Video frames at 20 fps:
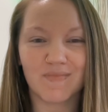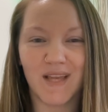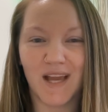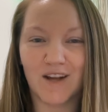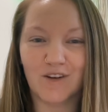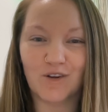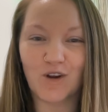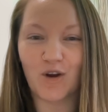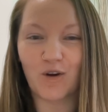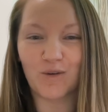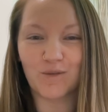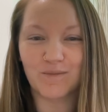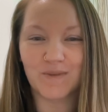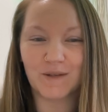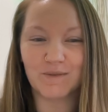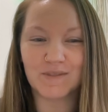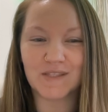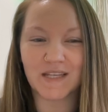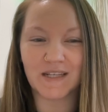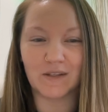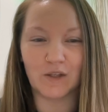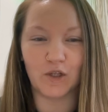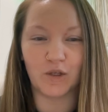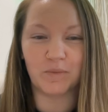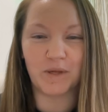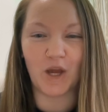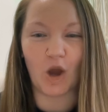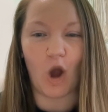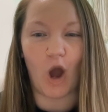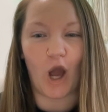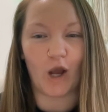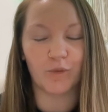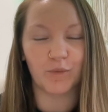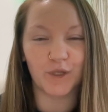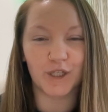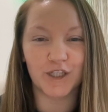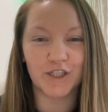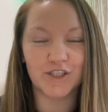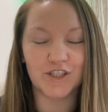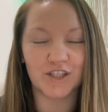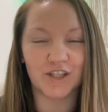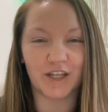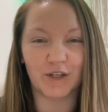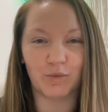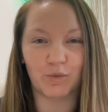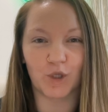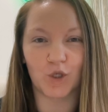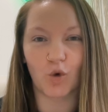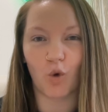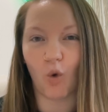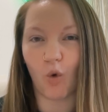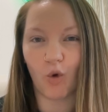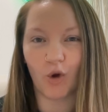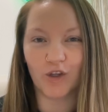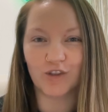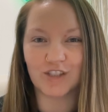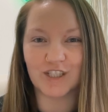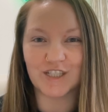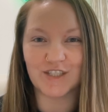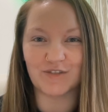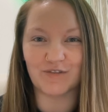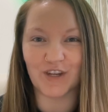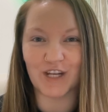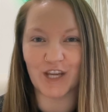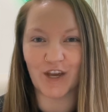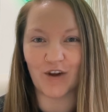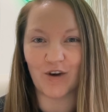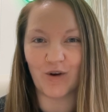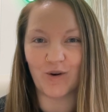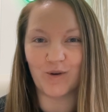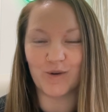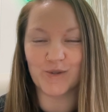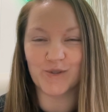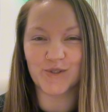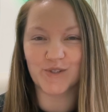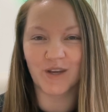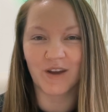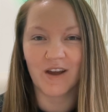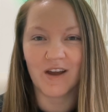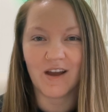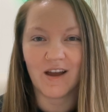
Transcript: I don't know, it was like a little bit awkward to like record these videos